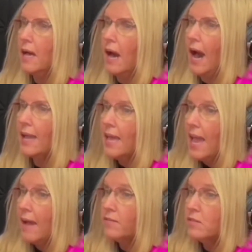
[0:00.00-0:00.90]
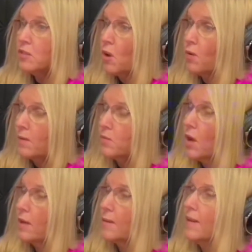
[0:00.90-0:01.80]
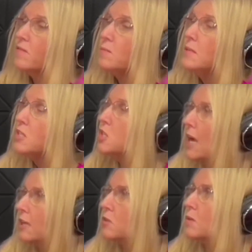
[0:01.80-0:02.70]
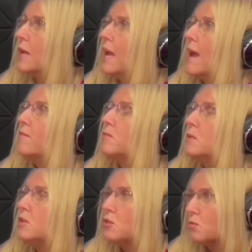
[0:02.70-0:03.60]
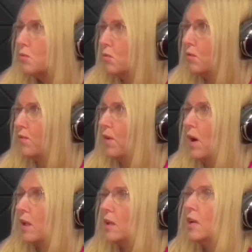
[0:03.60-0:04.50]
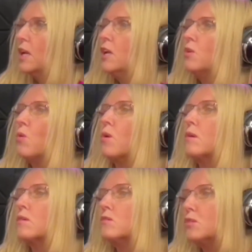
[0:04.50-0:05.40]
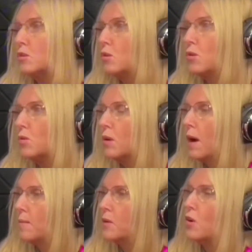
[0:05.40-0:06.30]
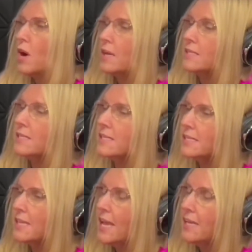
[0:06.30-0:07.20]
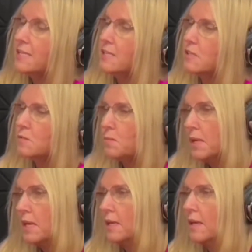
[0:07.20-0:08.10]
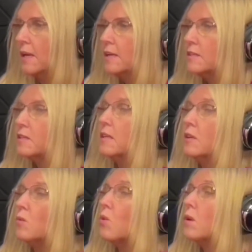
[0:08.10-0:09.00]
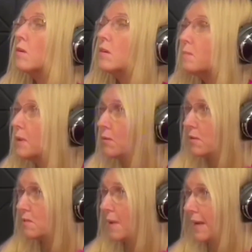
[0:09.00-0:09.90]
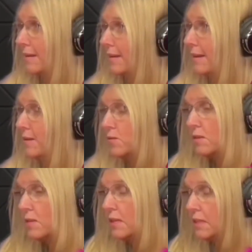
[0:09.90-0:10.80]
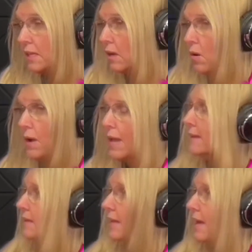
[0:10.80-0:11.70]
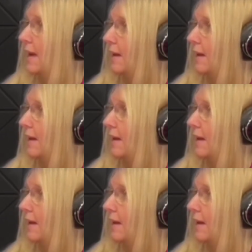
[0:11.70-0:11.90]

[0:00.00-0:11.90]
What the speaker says: I have to know what I'm talking about. I have to be genuine. I have to be truthful in order to come across, to say, to speak, in order to be respected. So I think they go hand in hand.